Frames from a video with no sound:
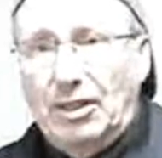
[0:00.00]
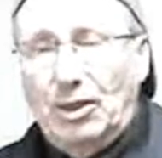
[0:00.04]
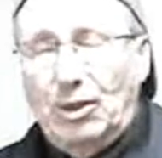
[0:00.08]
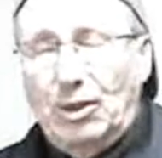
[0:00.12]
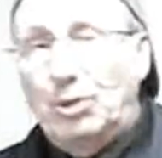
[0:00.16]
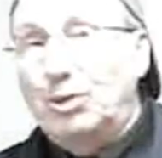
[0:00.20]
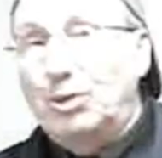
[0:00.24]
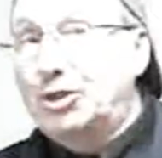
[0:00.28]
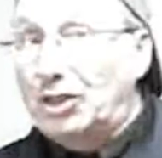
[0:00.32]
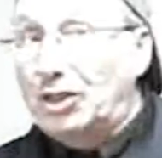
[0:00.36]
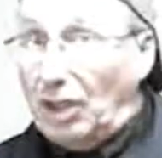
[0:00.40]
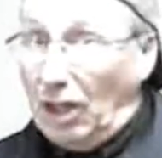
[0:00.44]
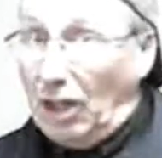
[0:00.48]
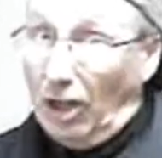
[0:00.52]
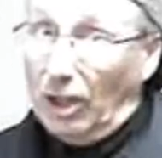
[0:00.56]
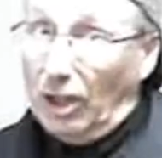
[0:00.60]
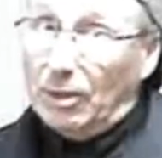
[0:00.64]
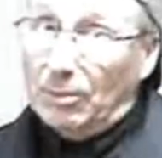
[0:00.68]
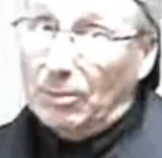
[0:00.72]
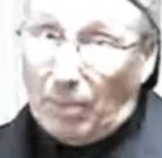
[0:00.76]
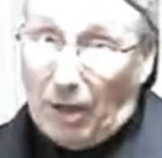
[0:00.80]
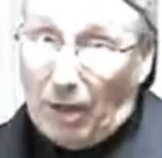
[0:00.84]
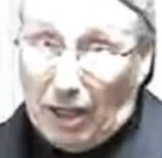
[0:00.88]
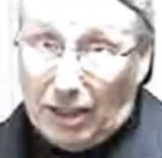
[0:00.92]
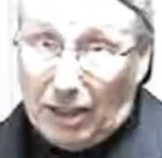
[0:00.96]
who's
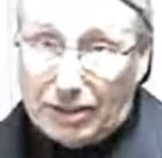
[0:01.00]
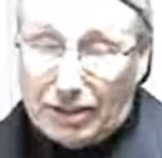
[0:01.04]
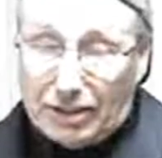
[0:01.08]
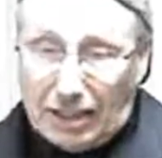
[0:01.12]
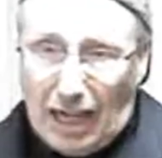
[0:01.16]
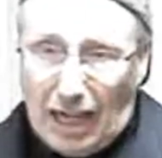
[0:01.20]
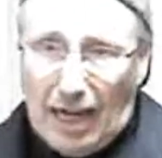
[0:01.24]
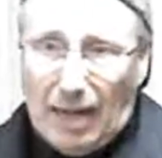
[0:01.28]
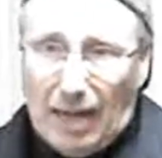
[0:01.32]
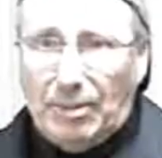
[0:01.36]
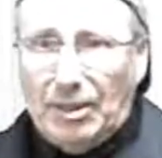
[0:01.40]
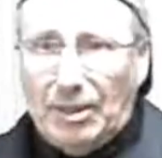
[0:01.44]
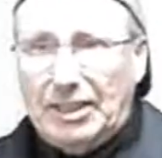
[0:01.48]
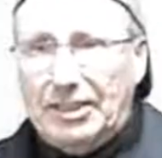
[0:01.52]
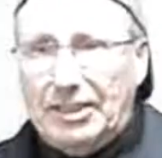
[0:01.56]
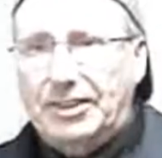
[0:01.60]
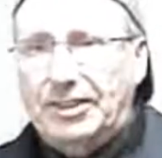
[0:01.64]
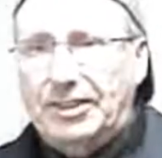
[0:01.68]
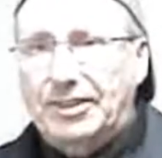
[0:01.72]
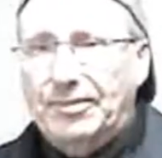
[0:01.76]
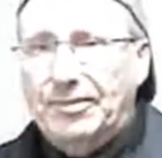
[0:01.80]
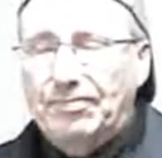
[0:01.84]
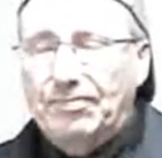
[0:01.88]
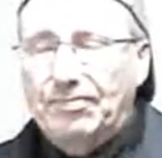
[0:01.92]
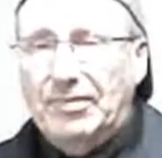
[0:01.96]
called
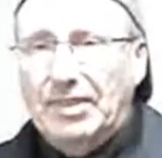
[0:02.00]
Barsabbas,